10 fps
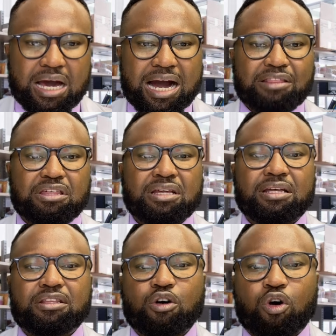I think
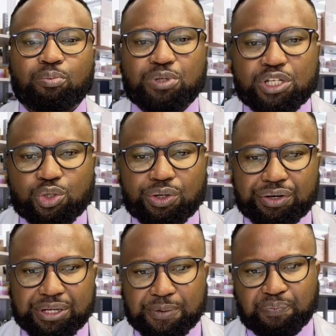that the
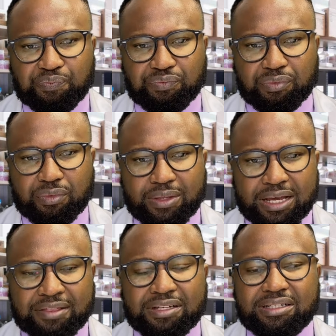obituary
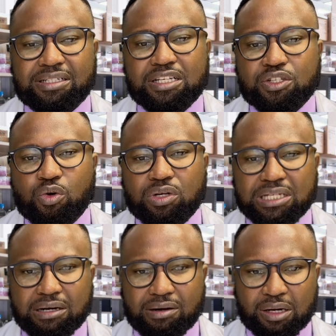and the discourse
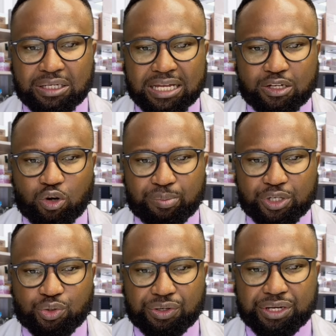around that
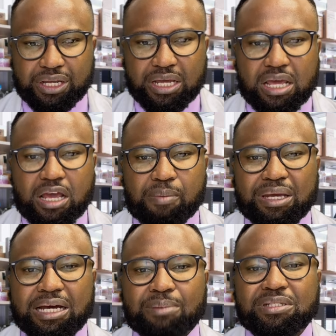obituary
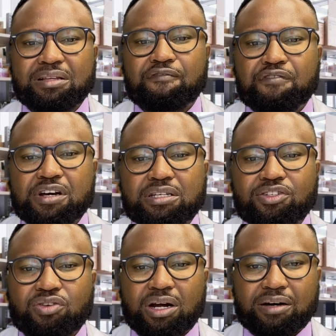becomes the first
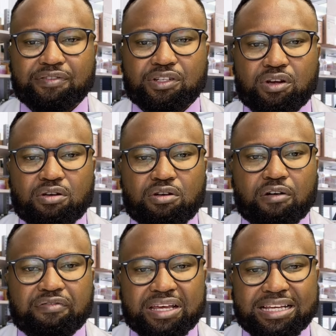draft
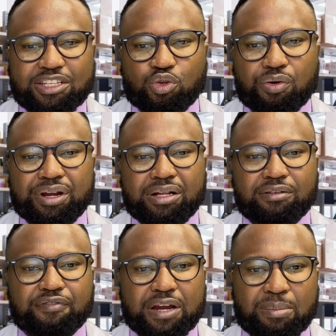of the historical
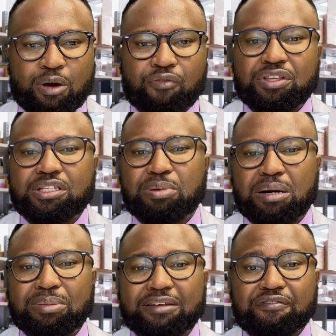framing of these
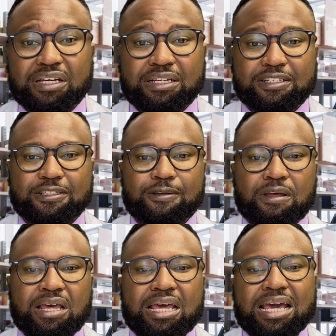public figures.
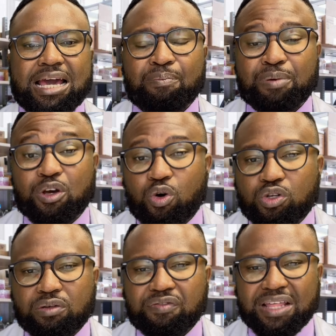And
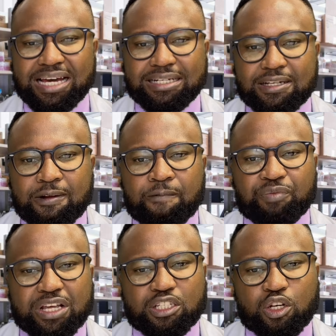because of that,
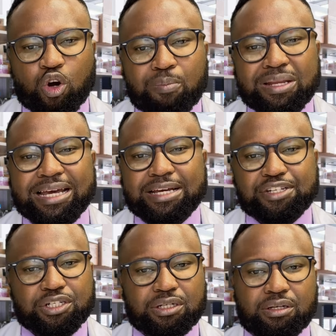there's an
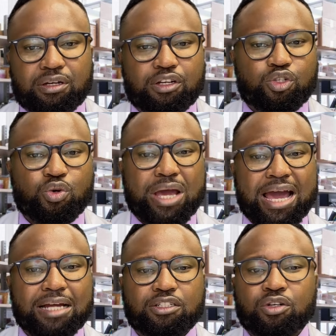obligation to
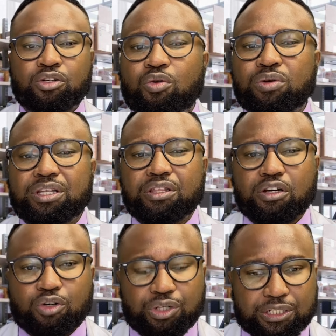add only the
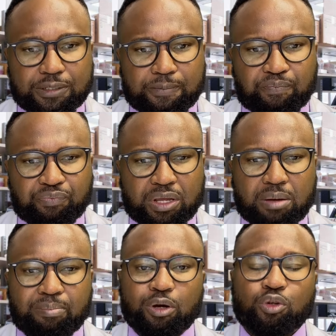good,
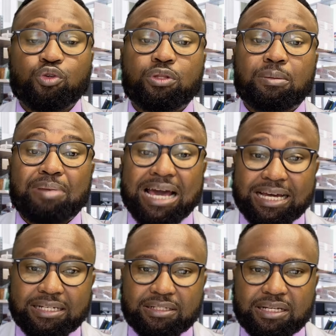but also the
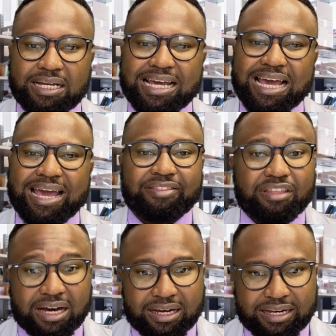bad and
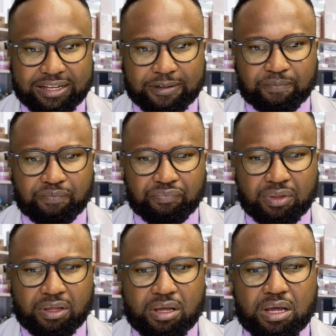the ugly.
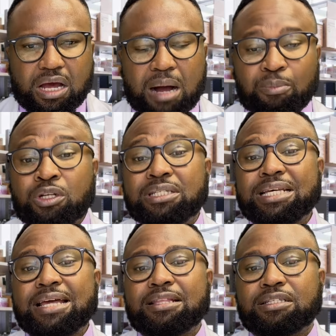I'm not
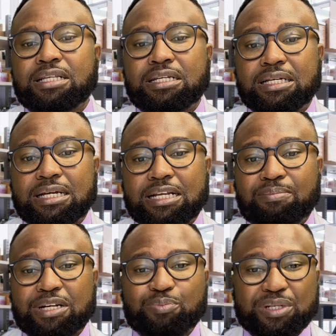saying this that it
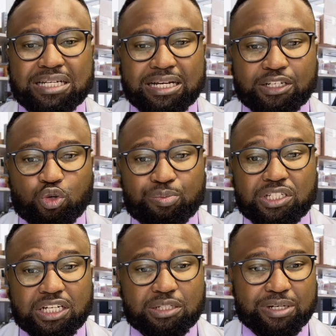must be done to be
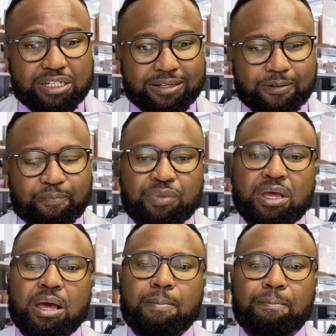judgmental,
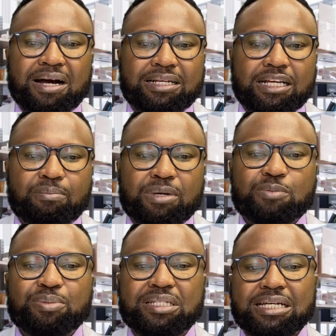but it
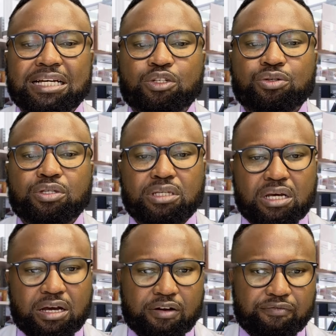must be done to
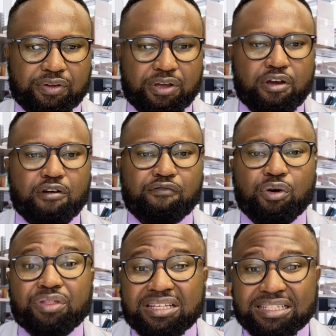serve
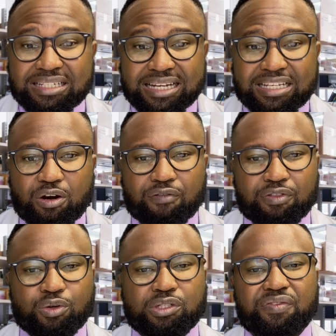for the study of
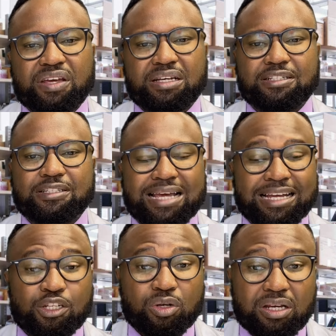those figures
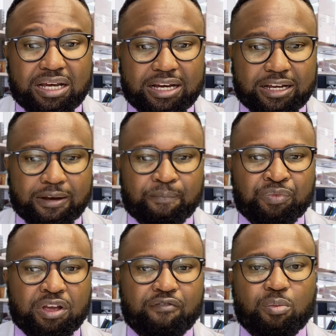and to learn
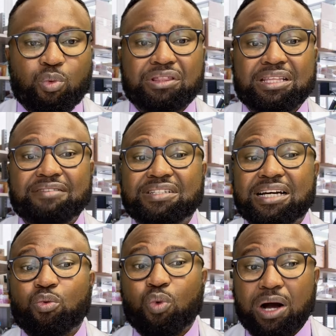from what they've
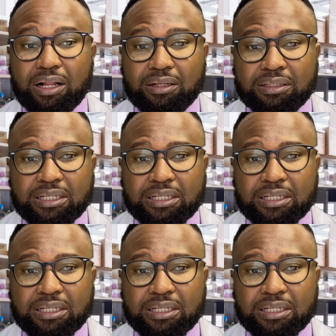done well